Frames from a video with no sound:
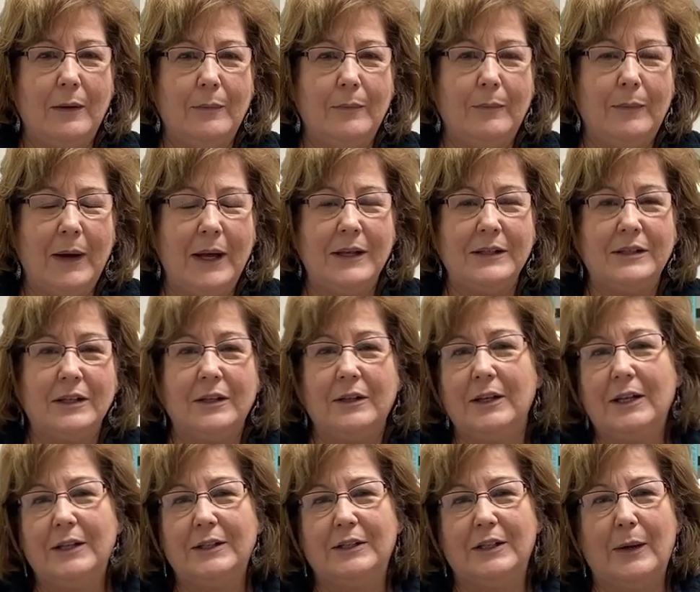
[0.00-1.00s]
basically
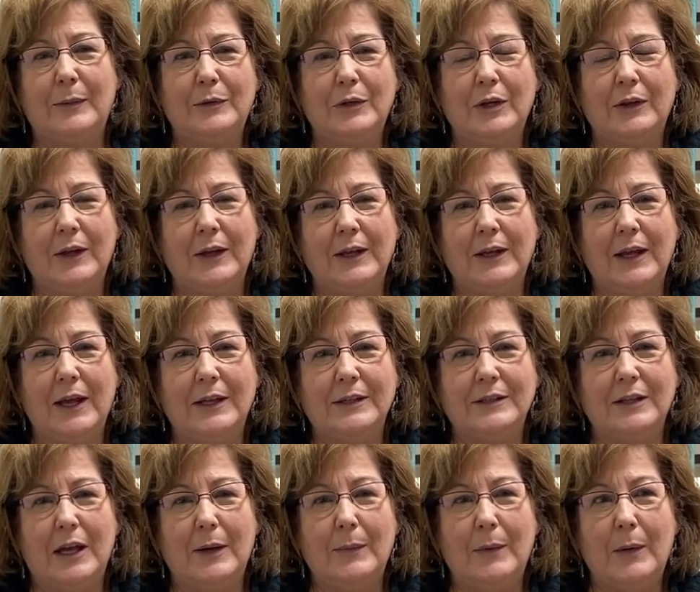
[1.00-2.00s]
a subject that has
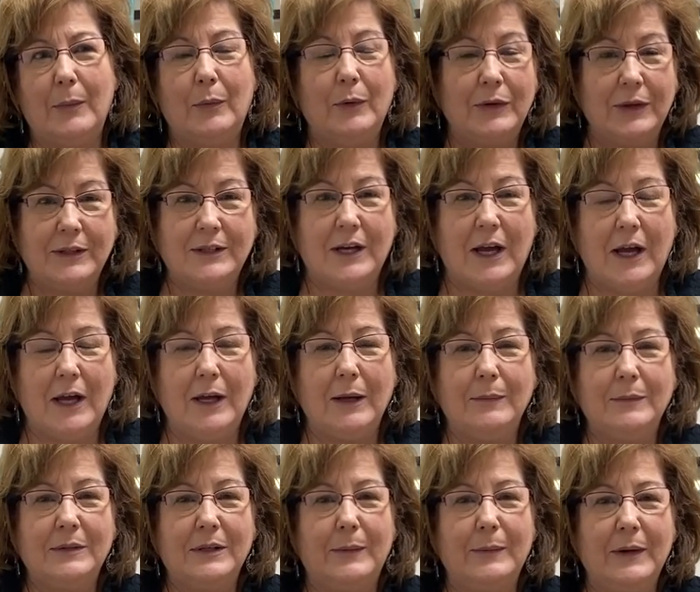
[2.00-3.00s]
come up with the
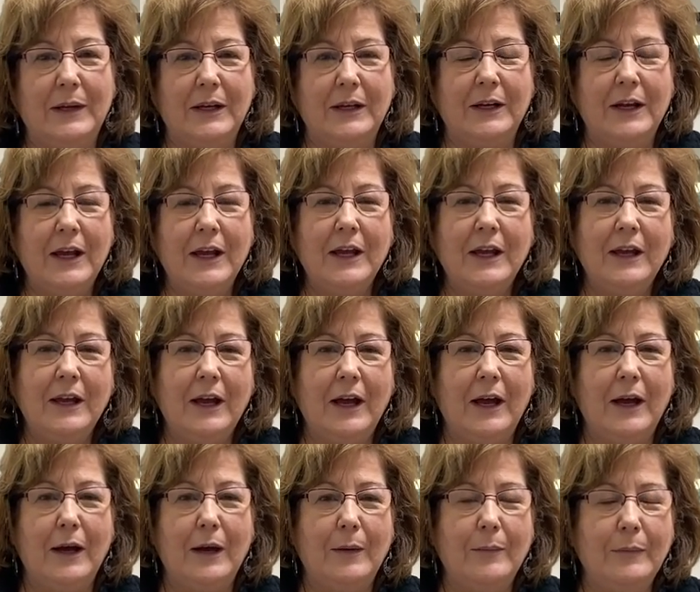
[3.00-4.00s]
times. I mean,
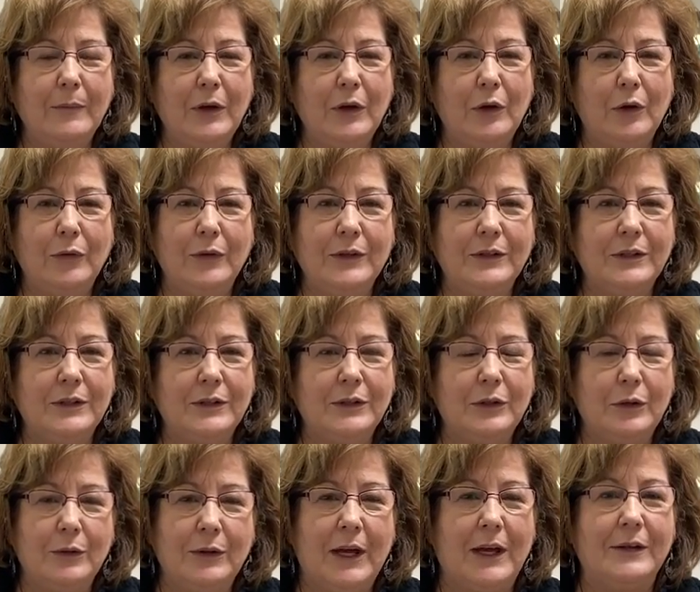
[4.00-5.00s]
this is
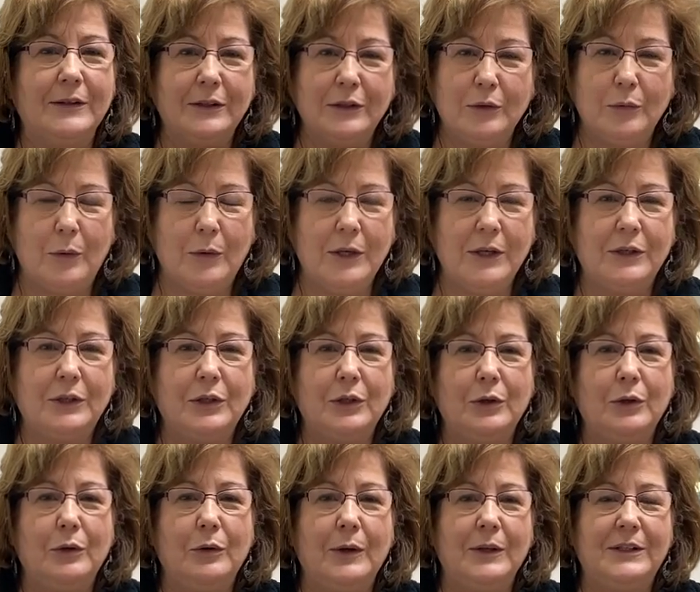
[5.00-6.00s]
2022.
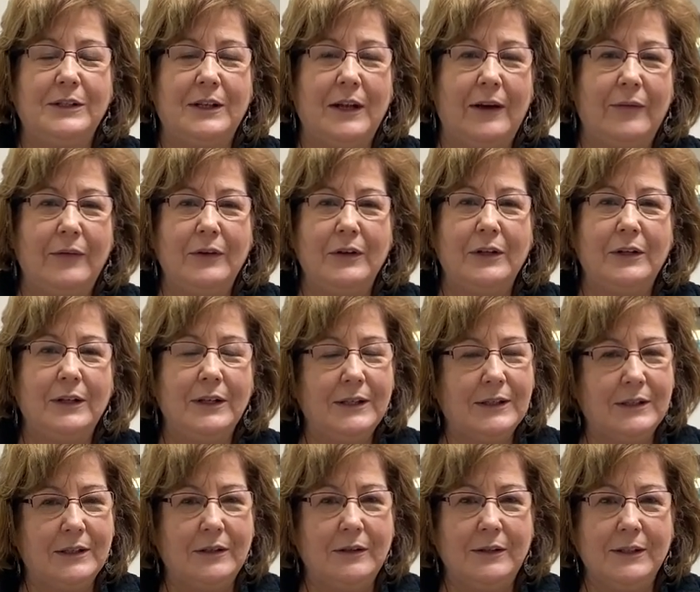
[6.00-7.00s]
It's definitely
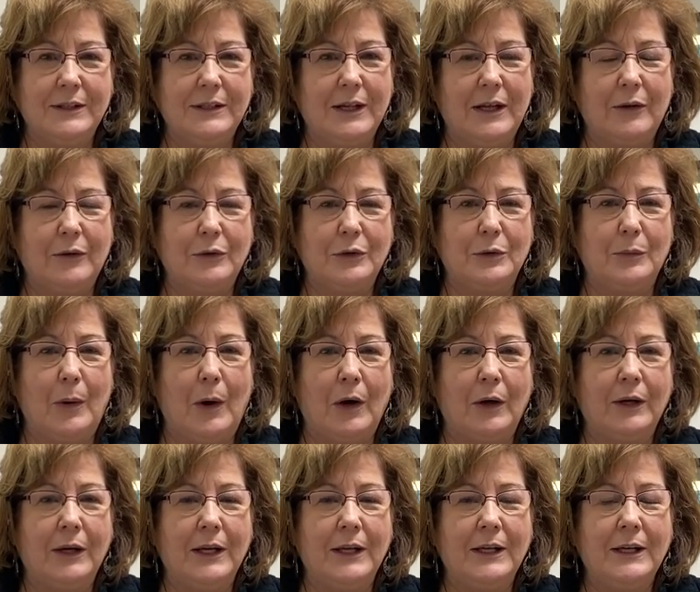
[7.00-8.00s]
still a seller's
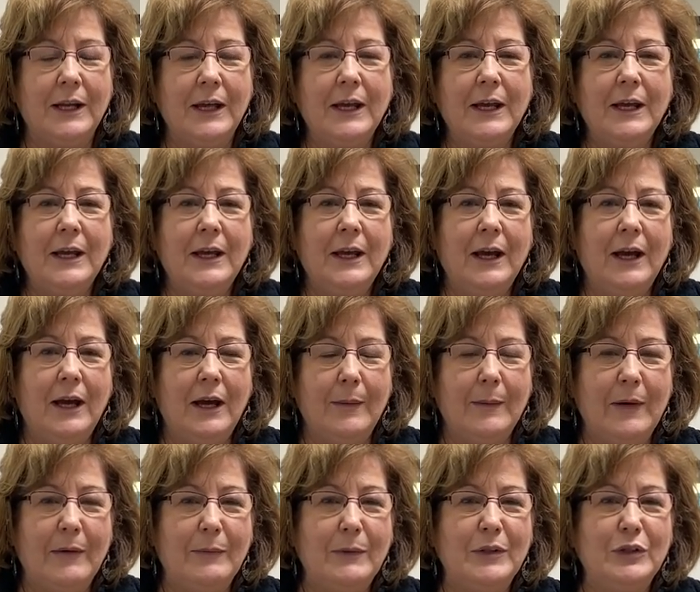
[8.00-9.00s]
market.
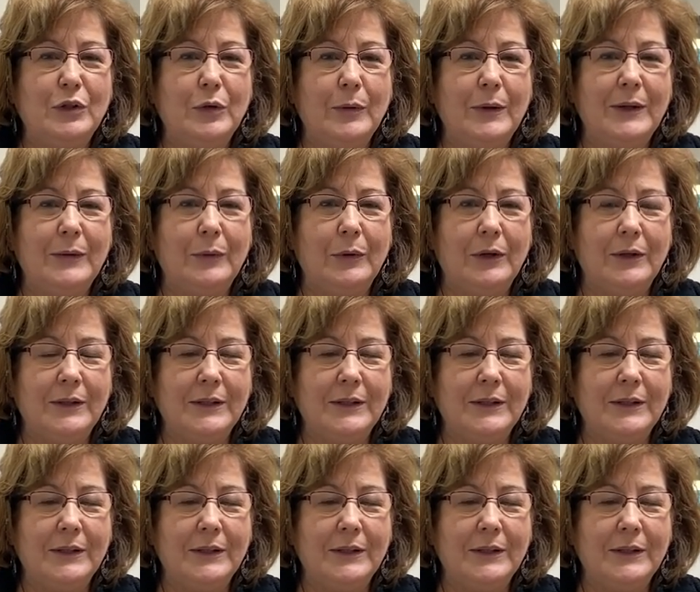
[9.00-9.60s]
I've been doing real